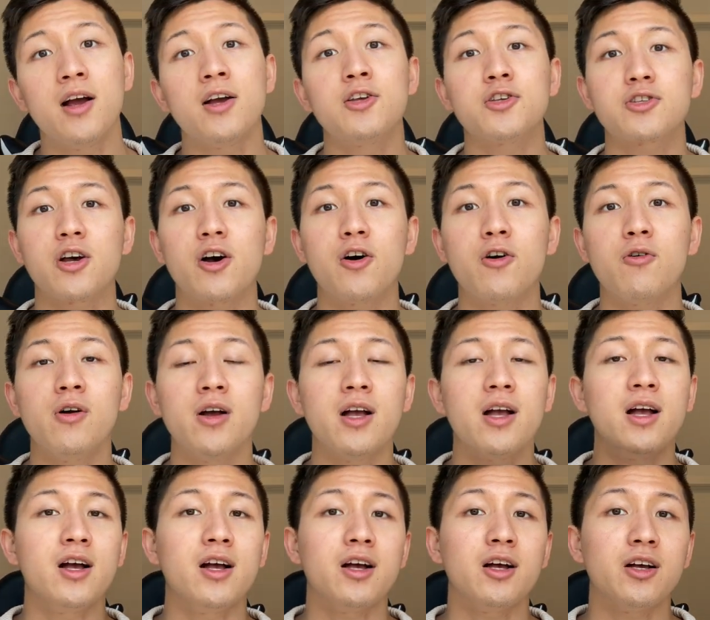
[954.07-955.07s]
So
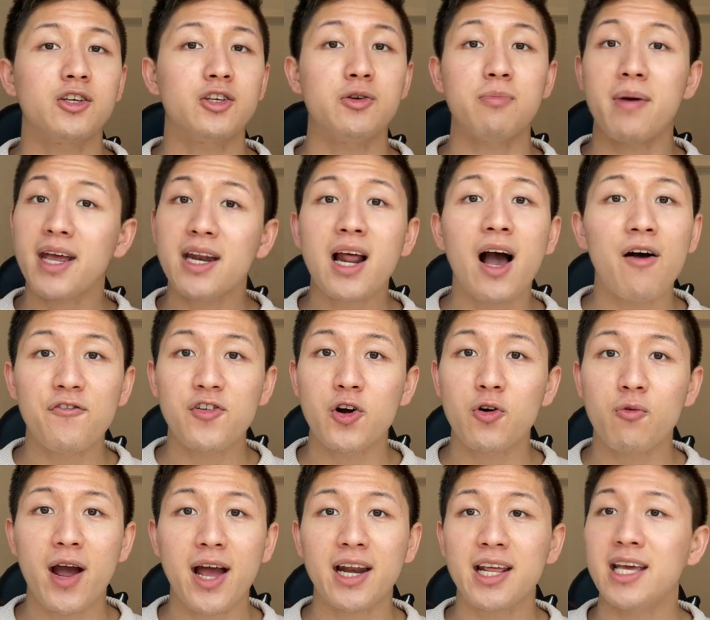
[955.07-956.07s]
you may not feel
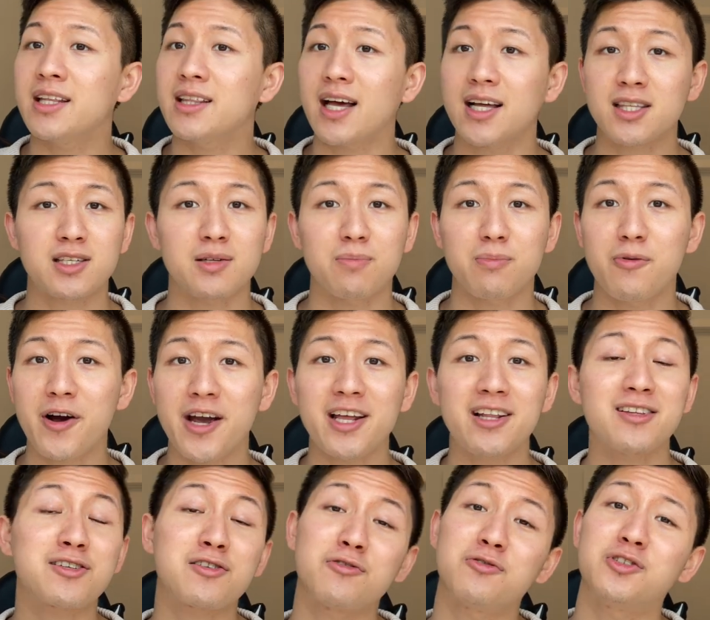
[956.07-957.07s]
ready and that's the
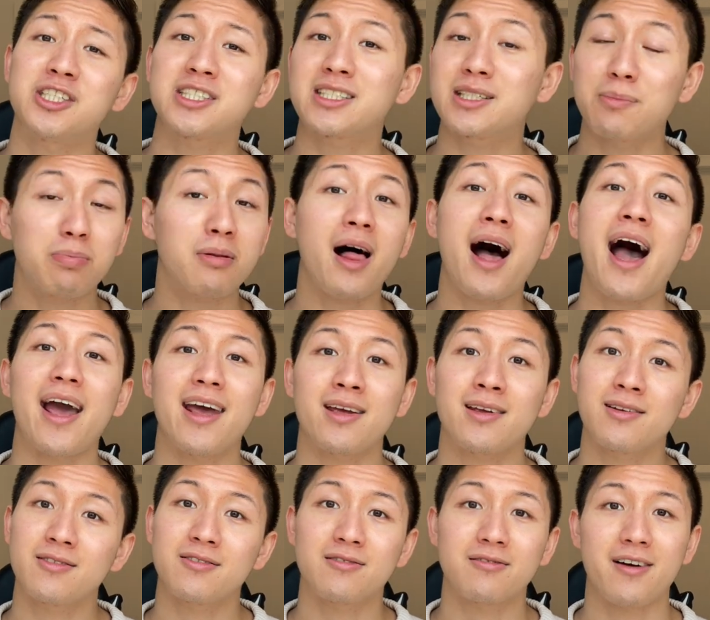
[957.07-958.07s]
point. So just apply,
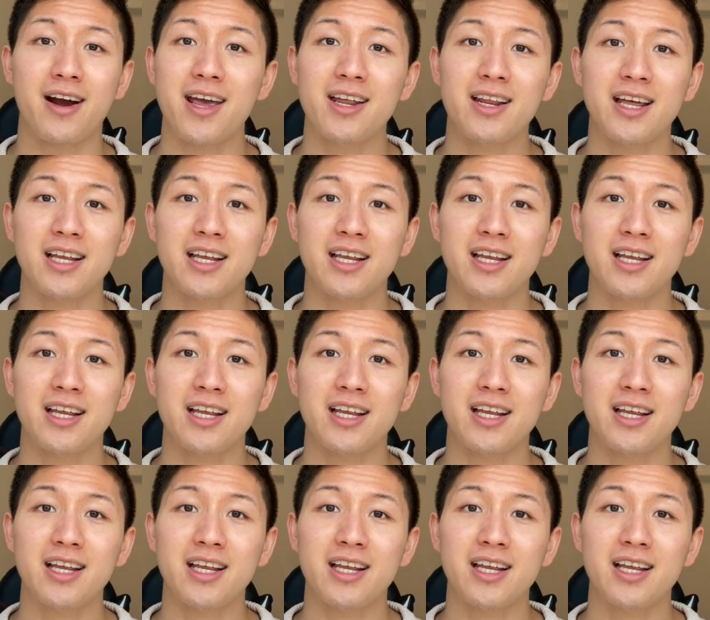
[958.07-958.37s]
right?